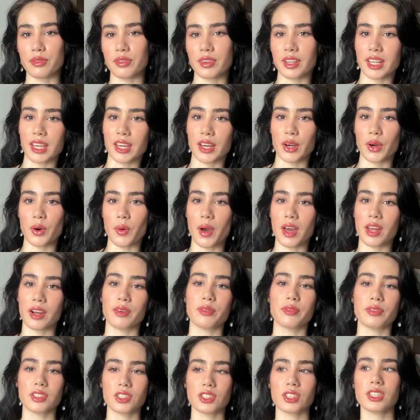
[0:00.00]
video and
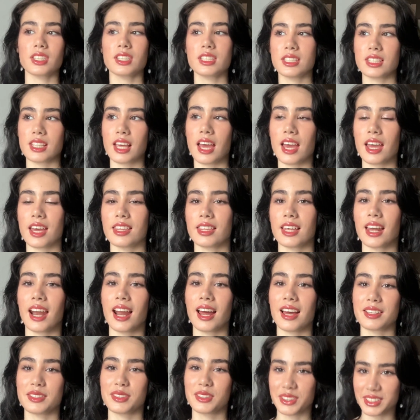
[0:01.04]
officially say that
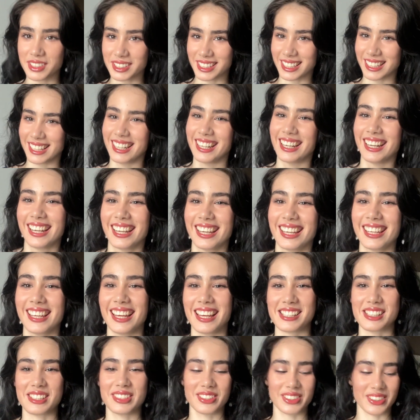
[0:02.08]
I succeeded
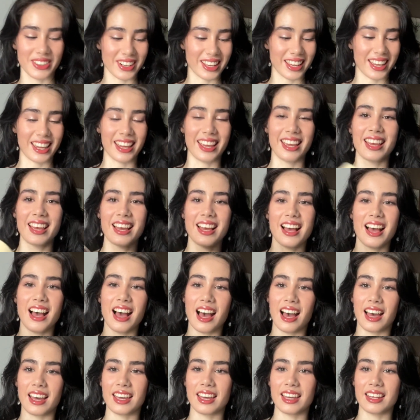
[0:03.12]
yesterday.
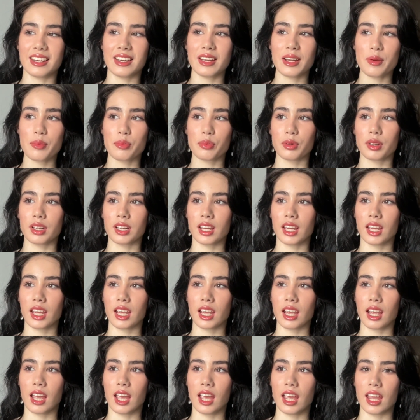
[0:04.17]
I ended up
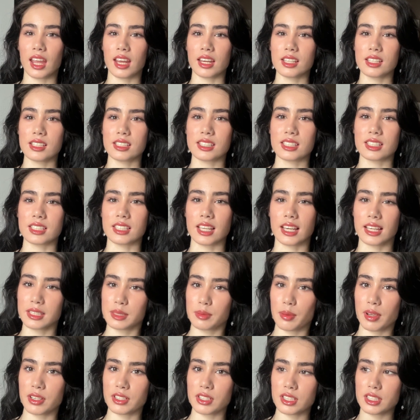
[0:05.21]
reading 86
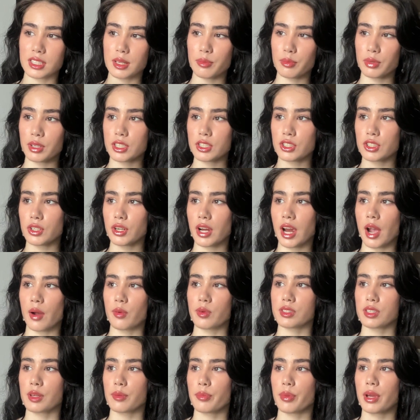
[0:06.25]
pages, I'm pretty sure. I
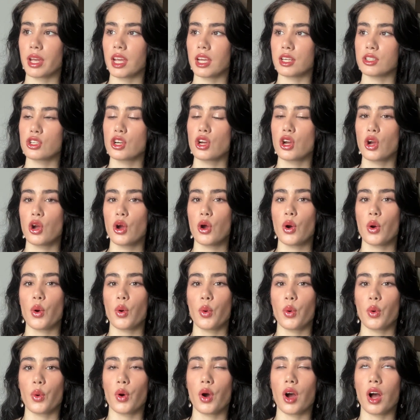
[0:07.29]
was on page
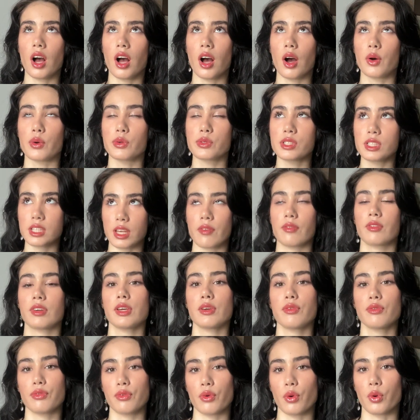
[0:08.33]

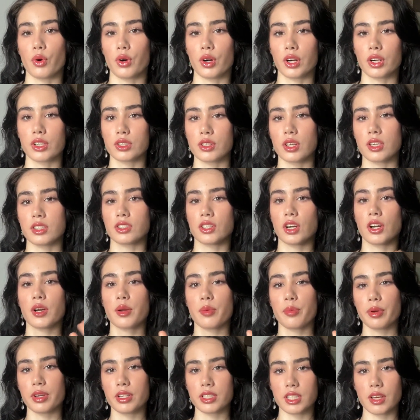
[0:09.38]
74. So I started
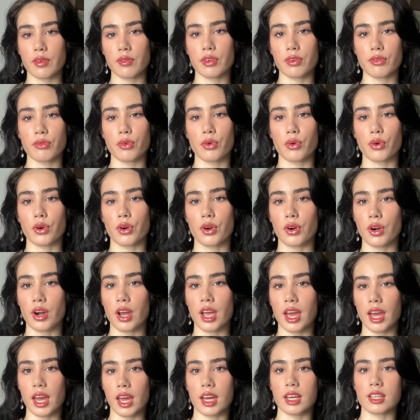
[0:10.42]
on page 74
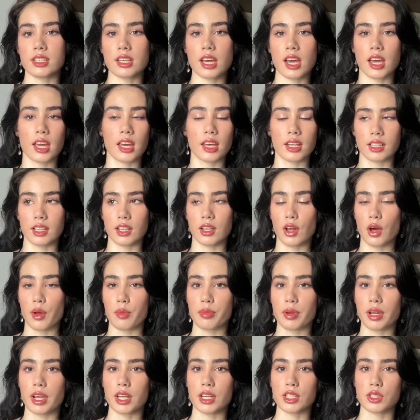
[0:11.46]
and I ended on
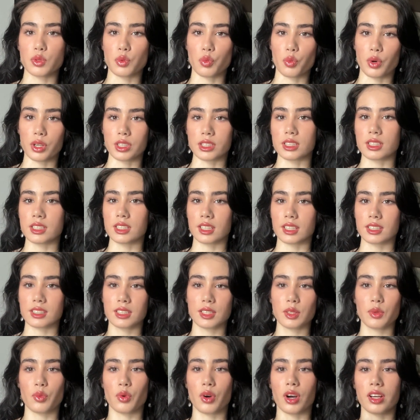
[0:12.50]
page
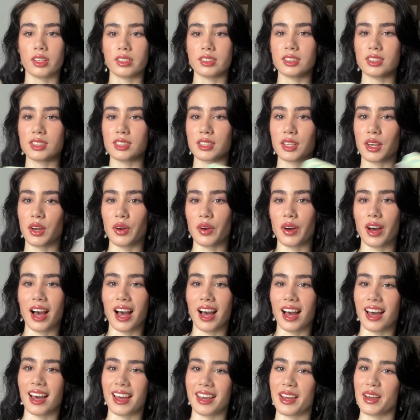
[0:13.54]
161. So
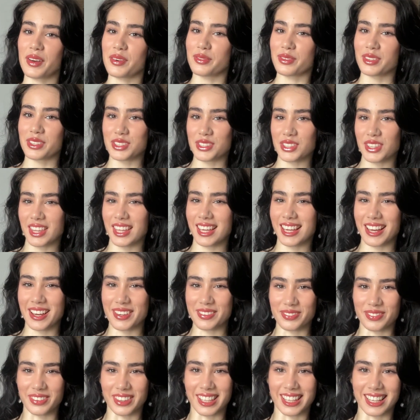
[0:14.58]
I officially
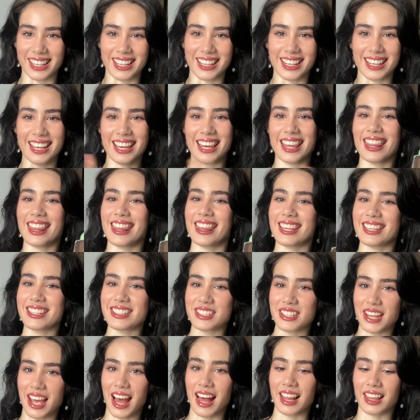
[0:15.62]
completed the
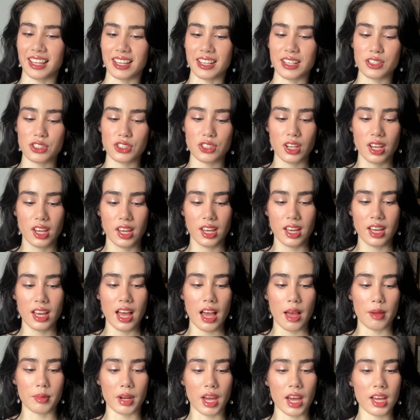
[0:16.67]
challenge.
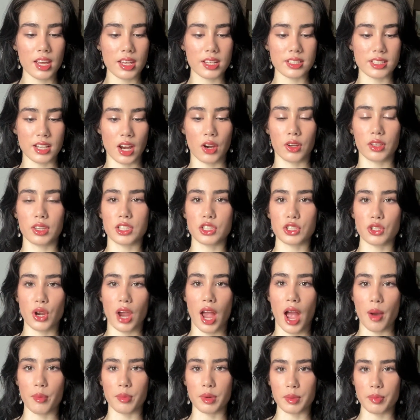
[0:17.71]
I'm not entirely sure
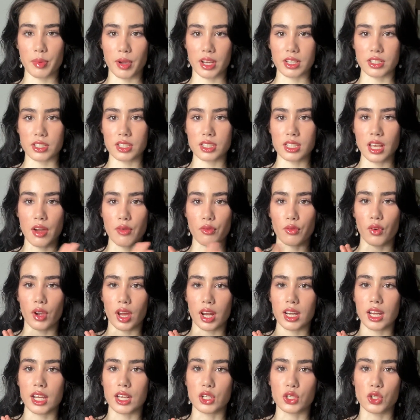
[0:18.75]
how many pages I've read
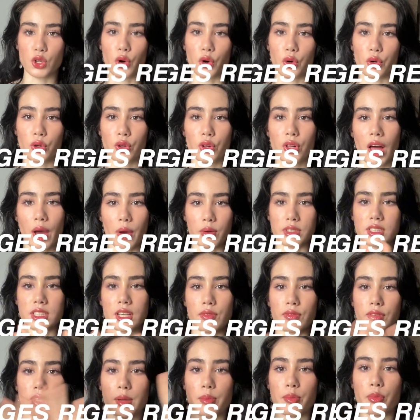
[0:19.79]
in total. I will
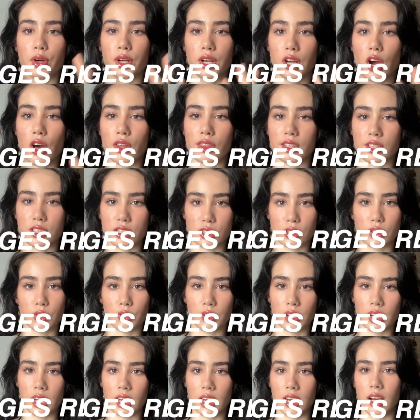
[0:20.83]
definitely put it on the
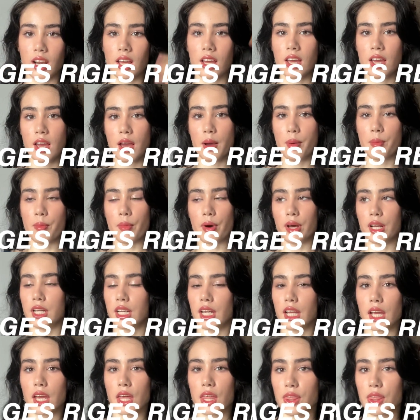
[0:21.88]
screen Monday